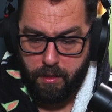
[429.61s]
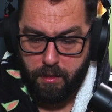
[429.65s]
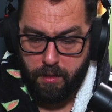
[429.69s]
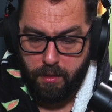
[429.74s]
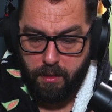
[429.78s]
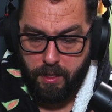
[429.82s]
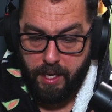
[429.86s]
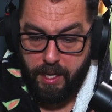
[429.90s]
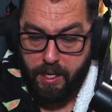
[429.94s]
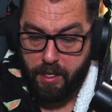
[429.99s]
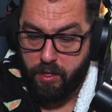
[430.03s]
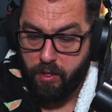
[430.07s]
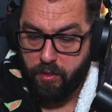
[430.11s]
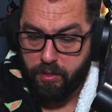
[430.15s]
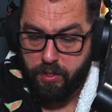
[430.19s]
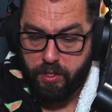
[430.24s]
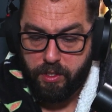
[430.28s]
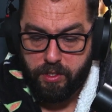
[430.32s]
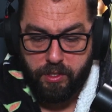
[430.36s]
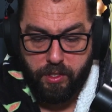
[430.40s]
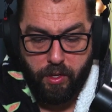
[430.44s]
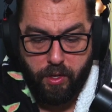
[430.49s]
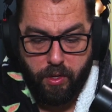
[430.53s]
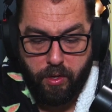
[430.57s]
He had not
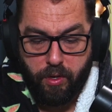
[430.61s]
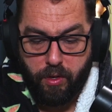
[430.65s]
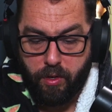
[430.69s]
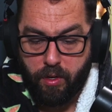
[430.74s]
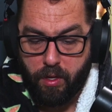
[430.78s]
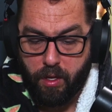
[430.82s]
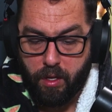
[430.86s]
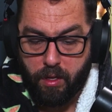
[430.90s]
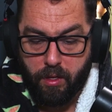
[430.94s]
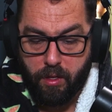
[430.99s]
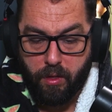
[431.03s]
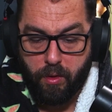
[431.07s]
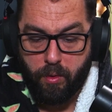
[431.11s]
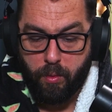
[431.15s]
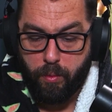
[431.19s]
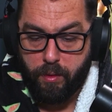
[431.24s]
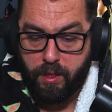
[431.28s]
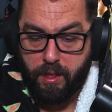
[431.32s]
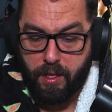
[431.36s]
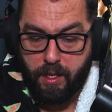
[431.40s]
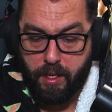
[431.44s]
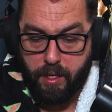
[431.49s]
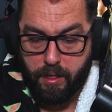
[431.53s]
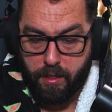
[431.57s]
deserted along with
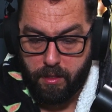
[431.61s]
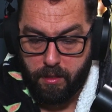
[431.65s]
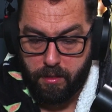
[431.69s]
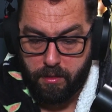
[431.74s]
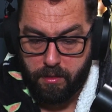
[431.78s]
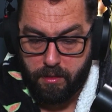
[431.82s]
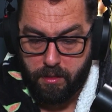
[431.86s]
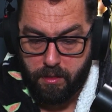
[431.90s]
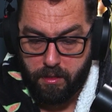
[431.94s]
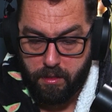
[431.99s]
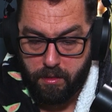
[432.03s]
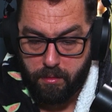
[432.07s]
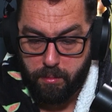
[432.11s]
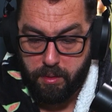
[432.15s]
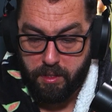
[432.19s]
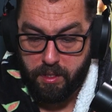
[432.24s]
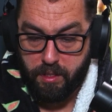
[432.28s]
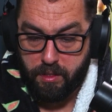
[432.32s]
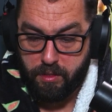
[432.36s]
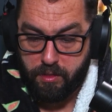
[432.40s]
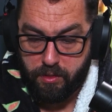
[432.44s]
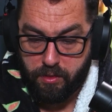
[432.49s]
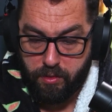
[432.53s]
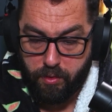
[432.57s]
the others, but
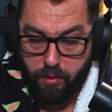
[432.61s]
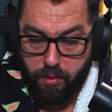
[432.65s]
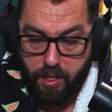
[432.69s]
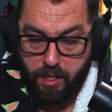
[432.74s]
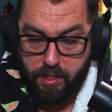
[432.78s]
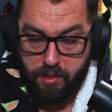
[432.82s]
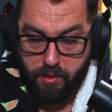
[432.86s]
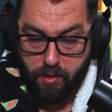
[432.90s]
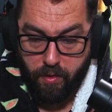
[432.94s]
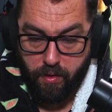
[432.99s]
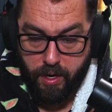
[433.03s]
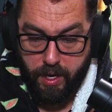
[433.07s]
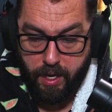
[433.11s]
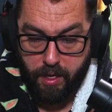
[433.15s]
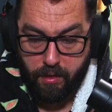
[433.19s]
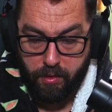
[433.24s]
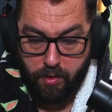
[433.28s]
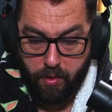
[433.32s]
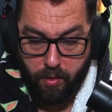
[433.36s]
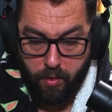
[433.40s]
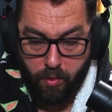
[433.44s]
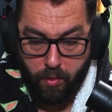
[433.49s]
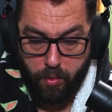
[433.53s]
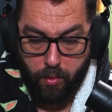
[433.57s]
had stood his ground
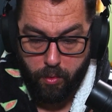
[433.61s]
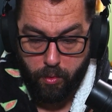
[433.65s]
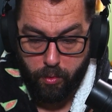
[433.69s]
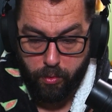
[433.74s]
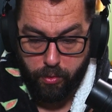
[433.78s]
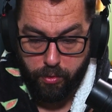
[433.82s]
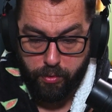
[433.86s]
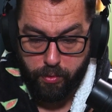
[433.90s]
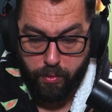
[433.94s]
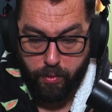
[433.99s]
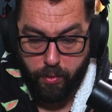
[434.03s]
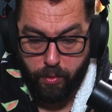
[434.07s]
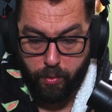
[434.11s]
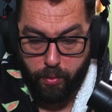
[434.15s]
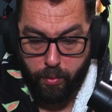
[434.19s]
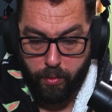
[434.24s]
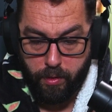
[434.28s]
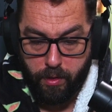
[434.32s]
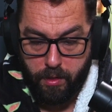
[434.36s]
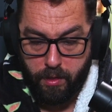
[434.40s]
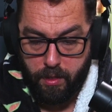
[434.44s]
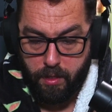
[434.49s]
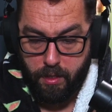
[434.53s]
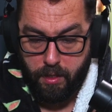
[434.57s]
all through.
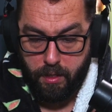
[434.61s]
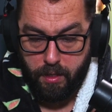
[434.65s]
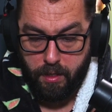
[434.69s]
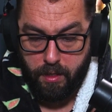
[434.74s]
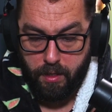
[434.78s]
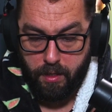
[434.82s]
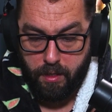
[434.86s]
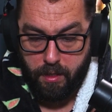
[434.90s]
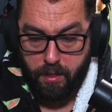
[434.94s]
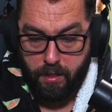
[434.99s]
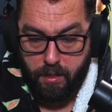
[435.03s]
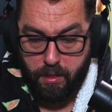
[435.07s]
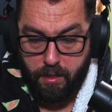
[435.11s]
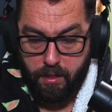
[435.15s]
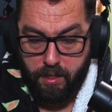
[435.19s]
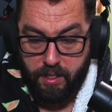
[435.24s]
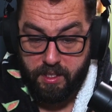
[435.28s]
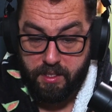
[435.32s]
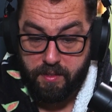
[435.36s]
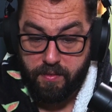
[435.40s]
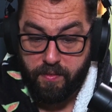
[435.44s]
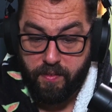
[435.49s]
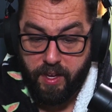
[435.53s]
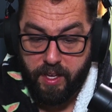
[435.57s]

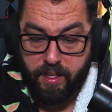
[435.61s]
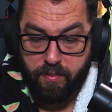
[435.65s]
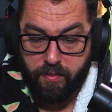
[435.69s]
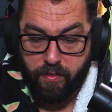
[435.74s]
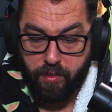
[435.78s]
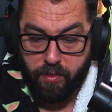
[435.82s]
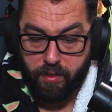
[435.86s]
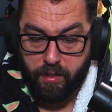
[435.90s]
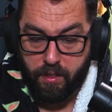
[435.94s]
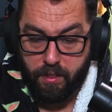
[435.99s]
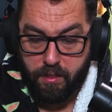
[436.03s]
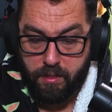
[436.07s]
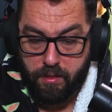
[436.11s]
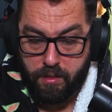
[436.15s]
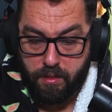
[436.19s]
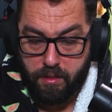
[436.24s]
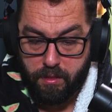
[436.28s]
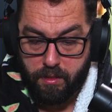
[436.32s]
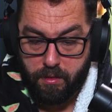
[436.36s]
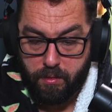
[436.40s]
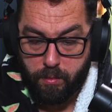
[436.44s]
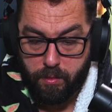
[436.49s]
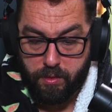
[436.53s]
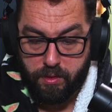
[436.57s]
His faithfulness
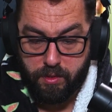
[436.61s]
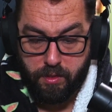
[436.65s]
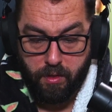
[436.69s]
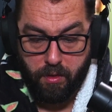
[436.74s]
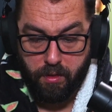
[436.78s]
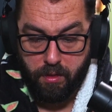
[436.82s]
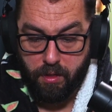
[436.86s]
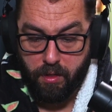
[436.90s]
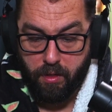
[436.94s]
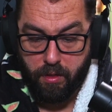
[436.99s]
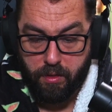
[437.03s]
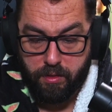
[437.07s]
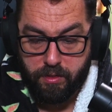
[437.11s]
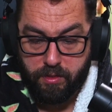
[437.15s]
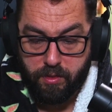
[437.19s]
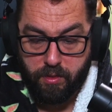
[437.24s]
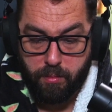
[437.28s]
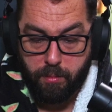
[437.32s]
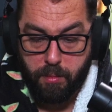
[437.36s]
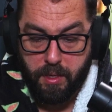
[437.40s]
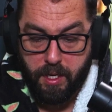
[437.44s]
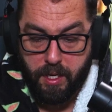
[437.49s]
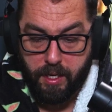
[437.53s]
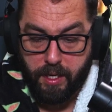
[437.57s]
was not lost on
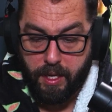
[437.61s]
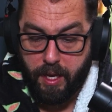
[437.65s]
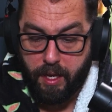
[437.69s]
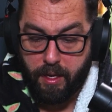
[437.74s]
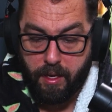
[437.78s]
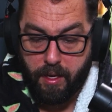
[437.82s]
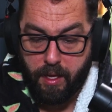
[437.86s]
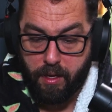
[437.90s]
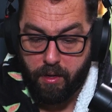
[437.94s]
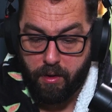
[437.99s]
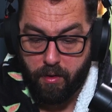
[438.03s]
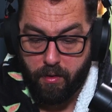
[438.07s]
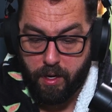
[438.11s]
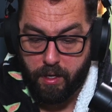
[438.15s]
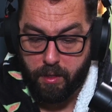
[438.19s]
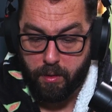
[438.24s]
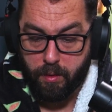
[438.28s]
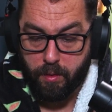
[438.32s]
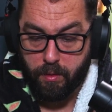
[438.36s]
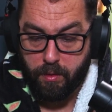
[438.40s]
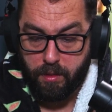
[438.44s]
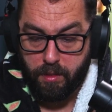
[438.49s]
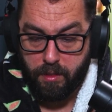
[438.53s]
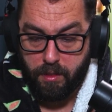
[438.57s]
Margette and her
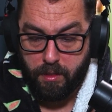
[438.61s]
uncle.